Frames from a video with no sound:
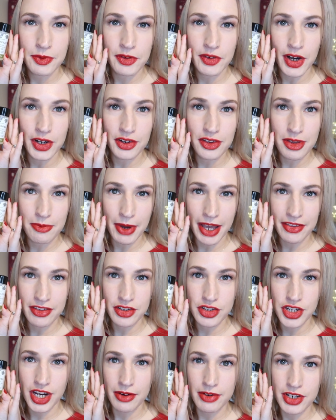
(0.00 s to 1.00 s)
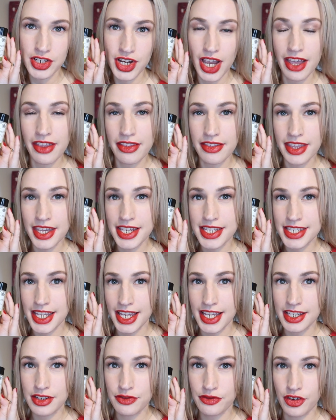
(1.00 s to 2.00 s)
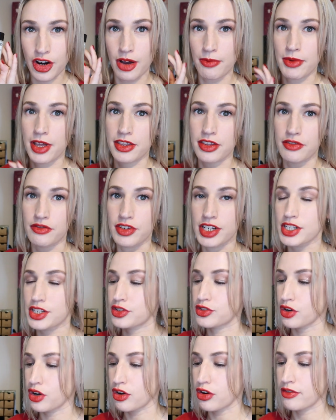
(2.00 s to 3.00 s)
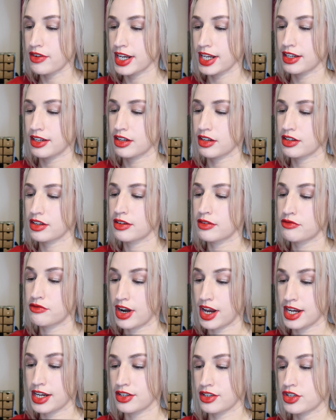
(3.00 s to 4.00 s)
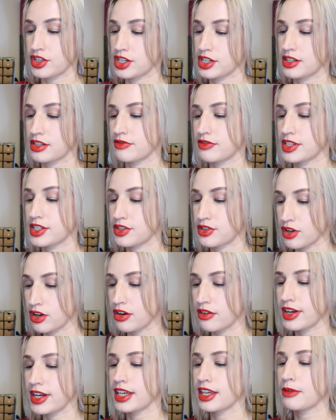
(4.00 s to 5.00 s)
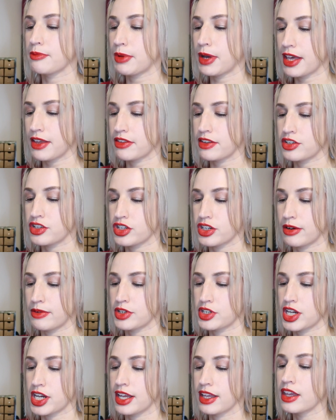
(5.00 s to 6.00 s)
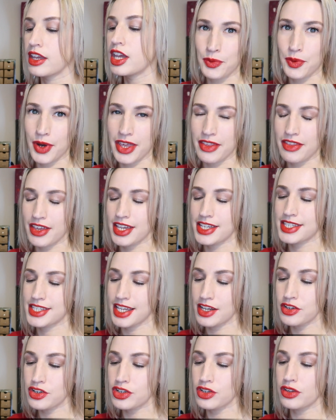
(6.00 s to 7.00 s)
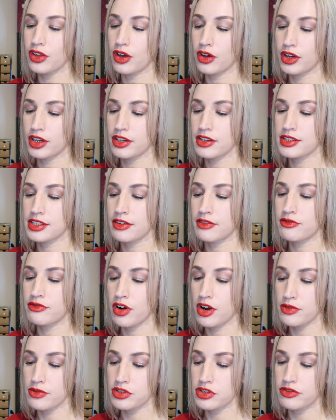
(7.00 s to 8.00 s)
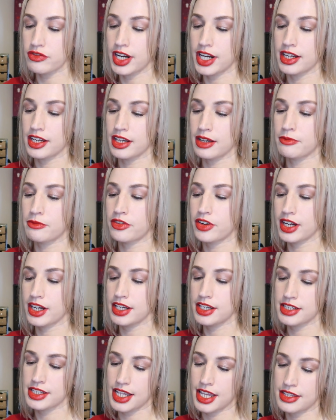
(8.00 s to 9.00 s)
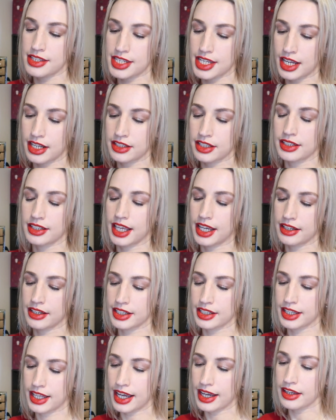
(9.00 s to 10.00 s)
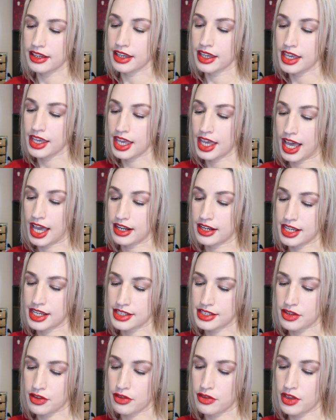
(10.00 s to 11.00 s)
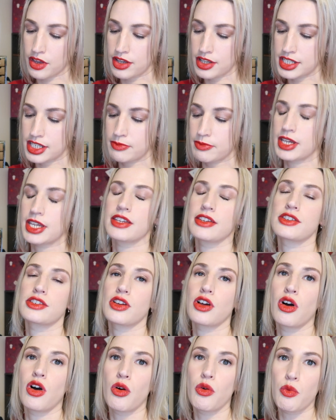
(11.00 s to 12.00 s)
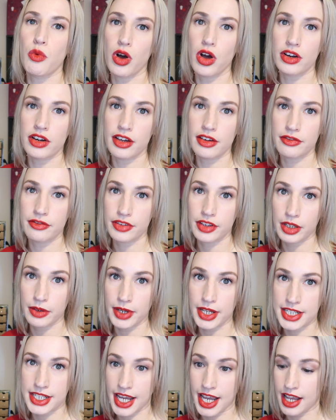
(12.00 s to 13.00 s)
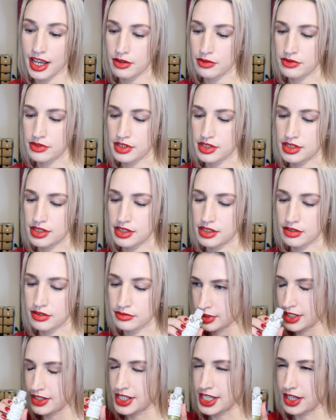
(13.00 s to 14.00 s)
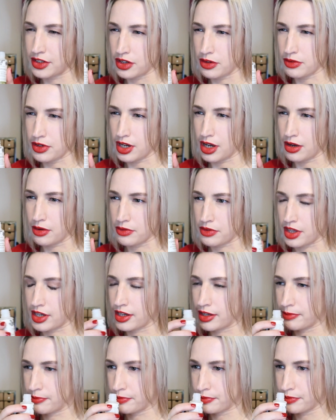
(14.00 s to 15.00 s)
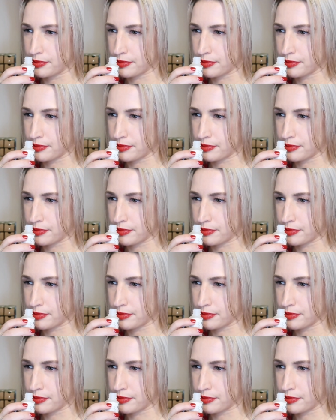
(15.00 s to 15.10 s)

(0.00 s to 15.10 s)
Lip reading: we've got another bath and shower gel. This is from the Restoring range. It's the Restoring Bath and Shower Gel with essential oils of rose geranium, frankincense and ylang ylang, and it's 30 mils or 1 fluid ounce. See, I don't know that